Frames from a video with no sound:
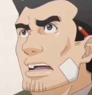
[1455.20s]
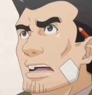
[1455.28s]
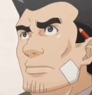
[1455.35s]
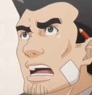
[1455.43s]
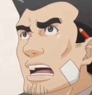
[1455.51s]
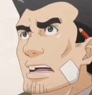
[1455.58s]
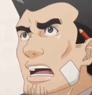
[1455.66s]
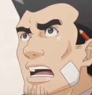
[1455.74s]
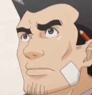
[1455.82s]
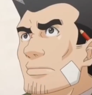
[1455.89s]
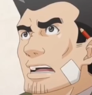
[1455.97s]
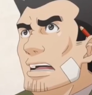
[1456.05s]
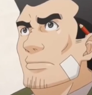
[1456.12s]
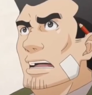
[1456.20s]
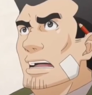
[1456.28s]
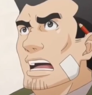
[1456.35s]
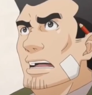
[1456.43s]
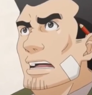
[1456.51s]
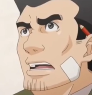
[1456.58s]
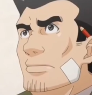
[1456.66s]
office but left
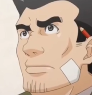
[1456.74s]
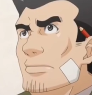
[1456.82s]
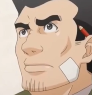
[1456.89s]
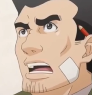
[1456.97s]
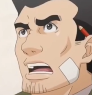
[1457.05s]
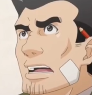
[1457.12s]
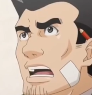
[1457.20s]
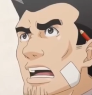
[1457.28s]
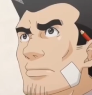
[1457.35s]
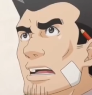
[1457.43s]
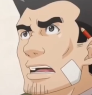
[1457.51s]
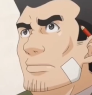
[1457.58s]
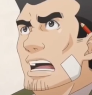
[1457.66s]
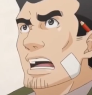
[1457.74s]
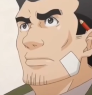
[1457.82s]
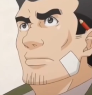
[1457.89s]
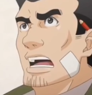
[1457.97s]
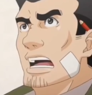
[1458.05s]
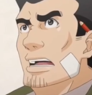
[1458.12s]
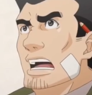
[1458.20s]
shortly. For some reason, he
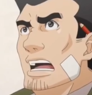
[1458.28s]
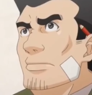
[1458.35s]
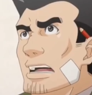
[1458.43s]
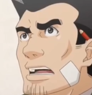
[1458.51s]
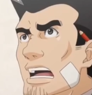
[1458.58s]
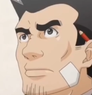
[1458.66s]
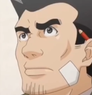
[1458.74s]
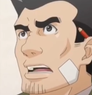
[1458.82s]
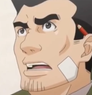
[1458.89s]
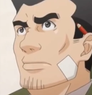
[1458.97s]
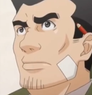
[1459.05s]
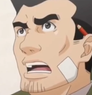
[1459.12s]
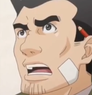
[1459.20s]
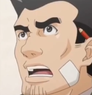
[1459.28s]
headed to the scene of the crime.